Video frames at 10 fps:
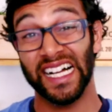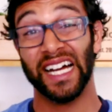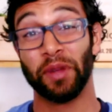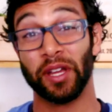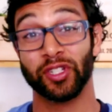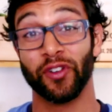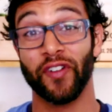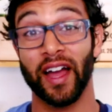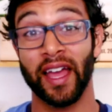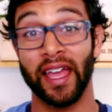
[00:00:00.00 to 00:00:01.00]
I'm not sure if
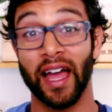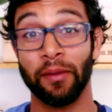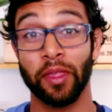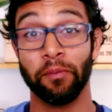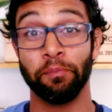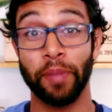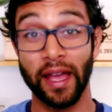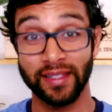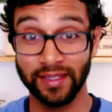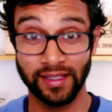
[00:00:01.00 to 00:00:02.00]
I'm the
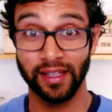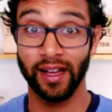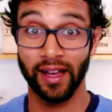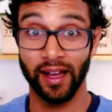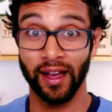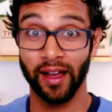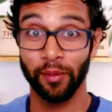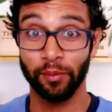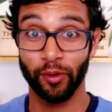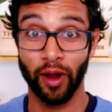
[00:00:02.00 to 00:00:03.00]
best
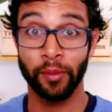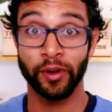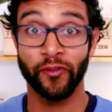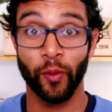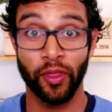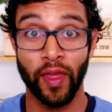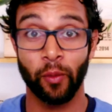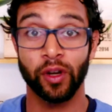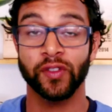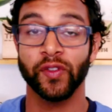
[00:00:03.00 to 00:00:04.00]
barometer for whether
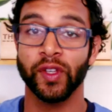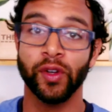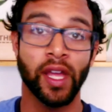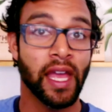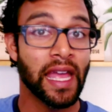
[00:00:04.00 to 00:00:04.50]
that works for you.